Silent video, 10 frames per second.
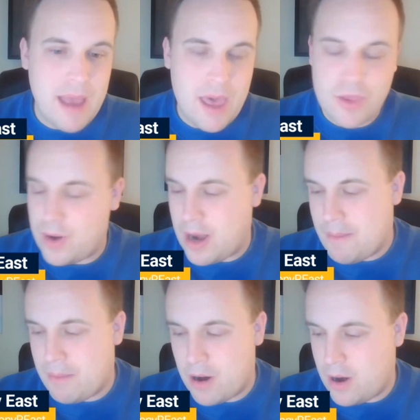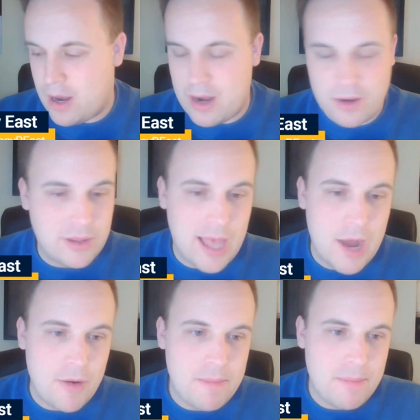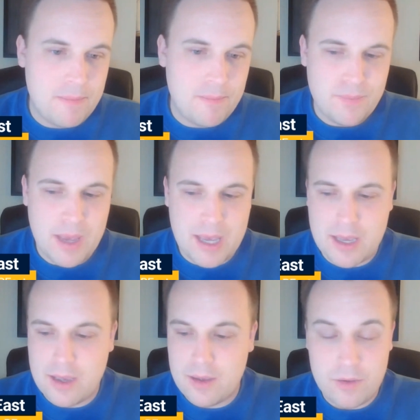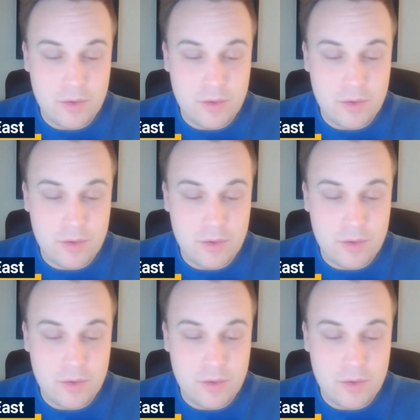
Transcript: Mather, and Nembhard, and lottery pick,